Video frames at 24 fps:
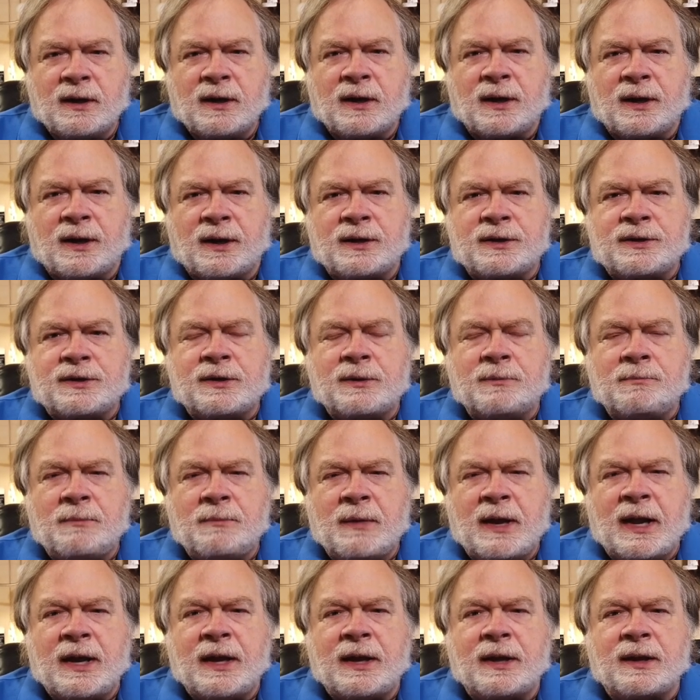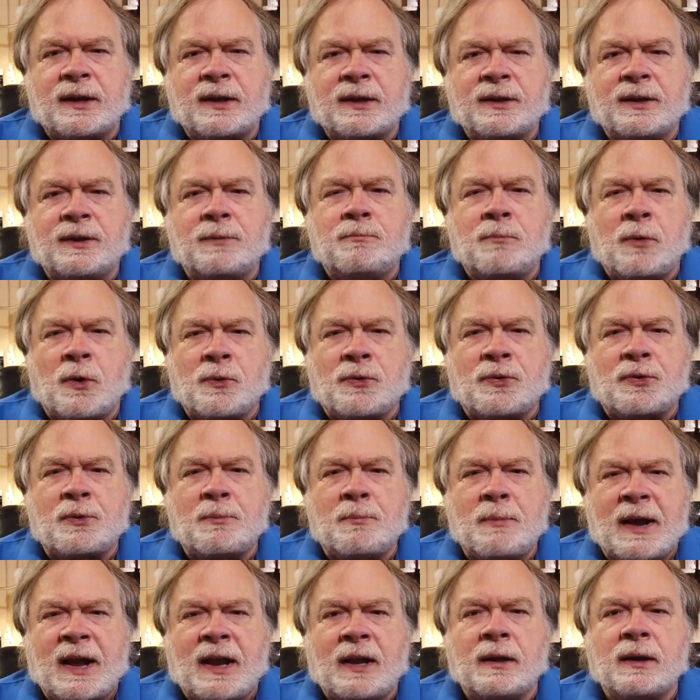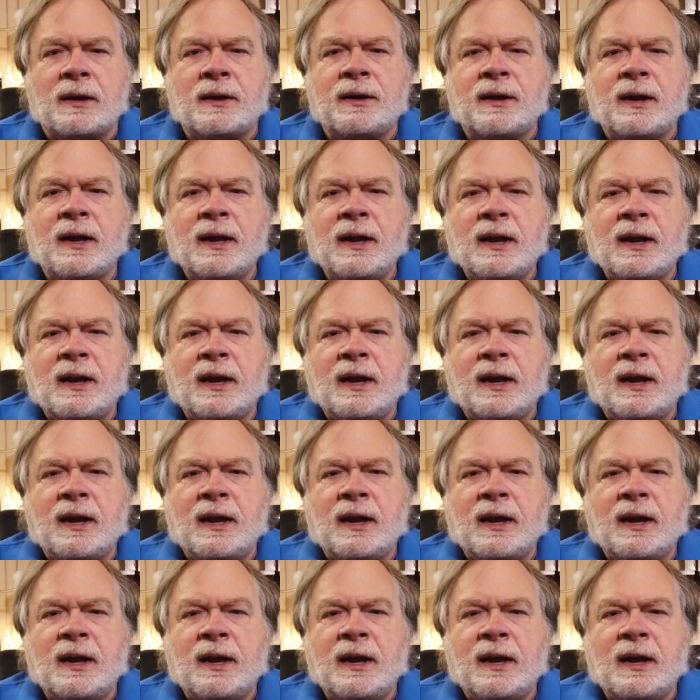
uh, to make both the Balun